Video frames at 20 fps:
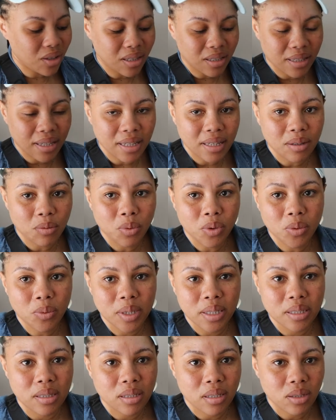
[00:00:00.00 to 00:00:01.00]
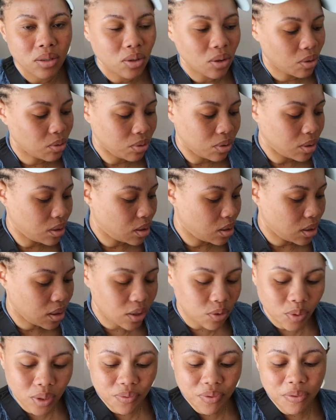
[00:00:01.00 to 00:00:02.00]
honestly, Woolworths, no.
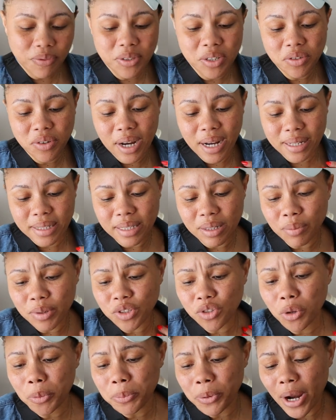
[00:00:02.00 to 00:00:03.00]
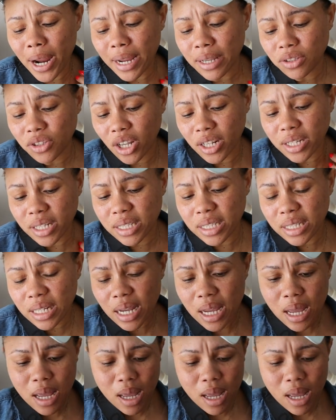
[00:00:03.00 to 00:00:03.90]
This was 50 rand, there was no price on it.